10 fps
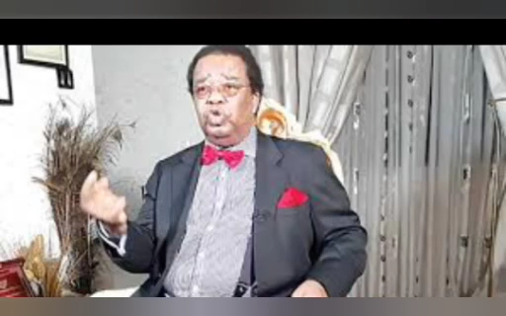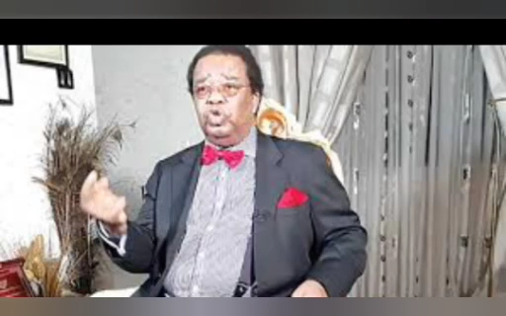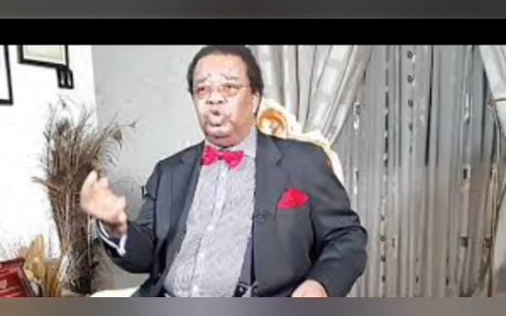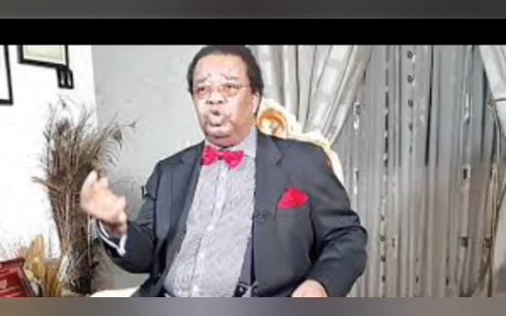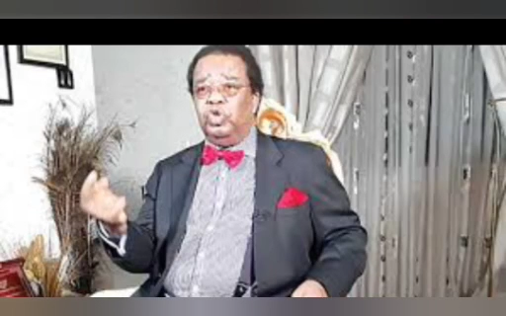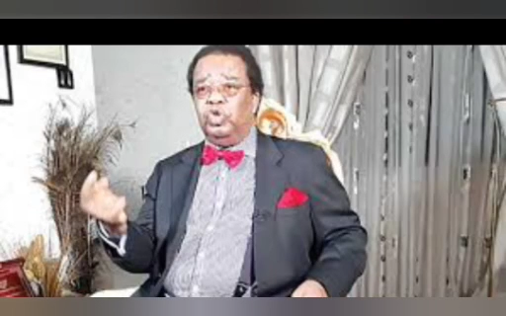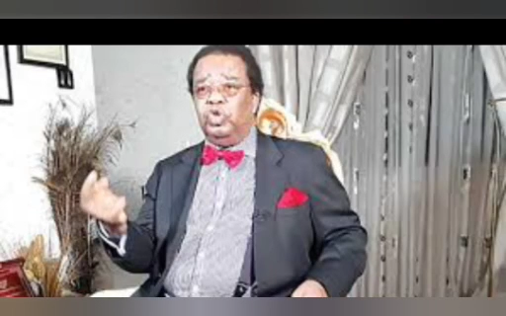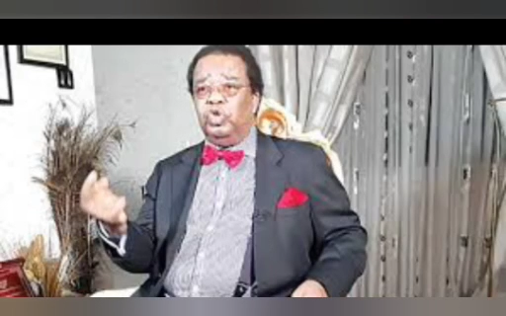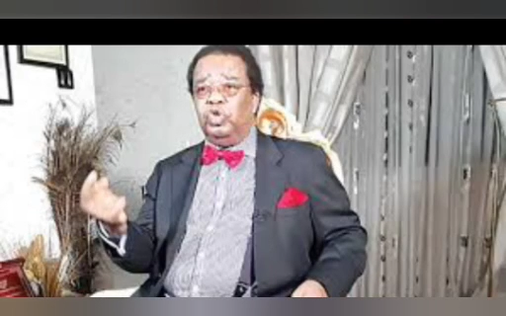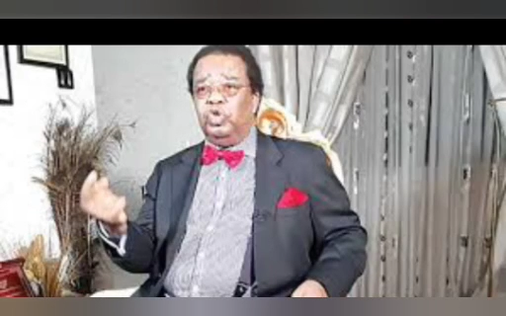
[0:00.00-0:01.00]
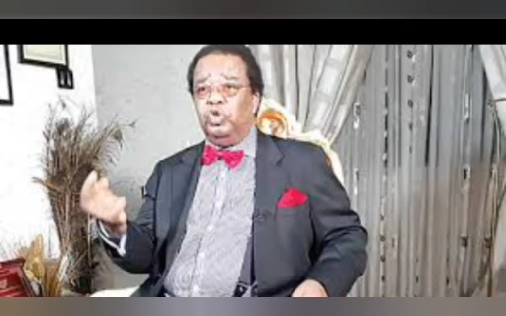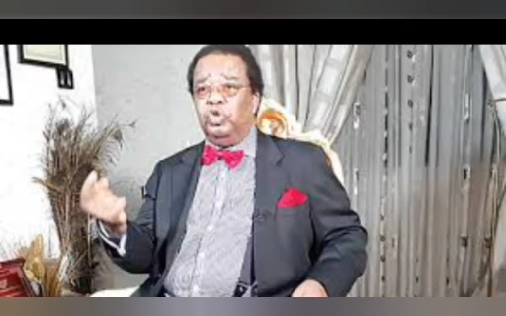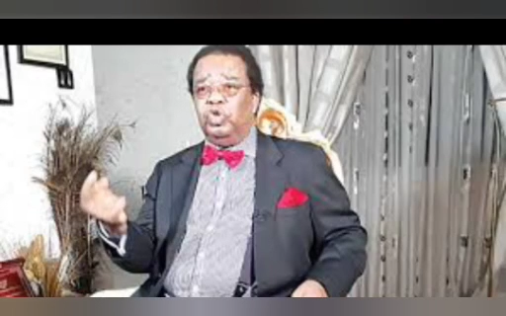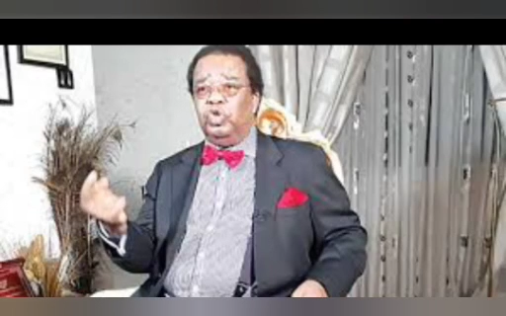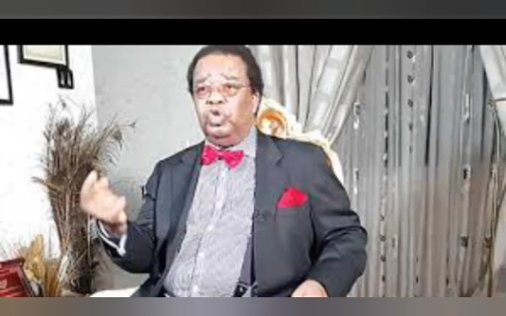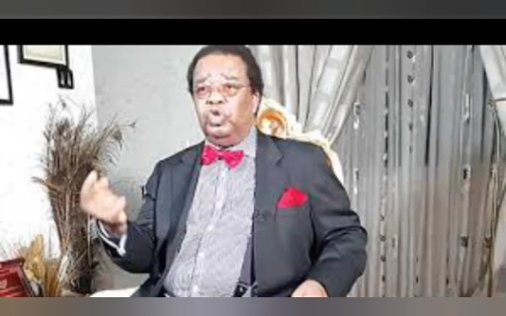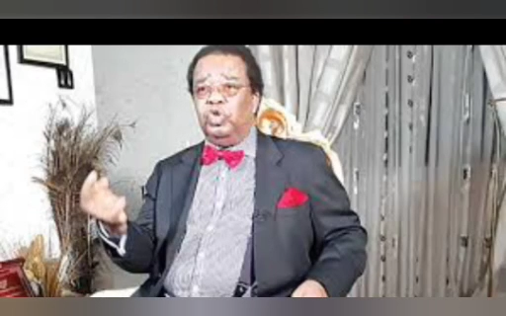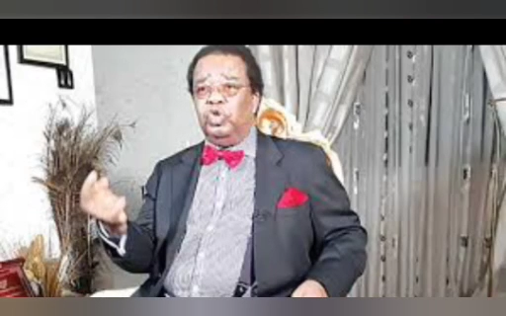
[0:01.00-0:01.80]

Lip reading: No one is speaking in this clip.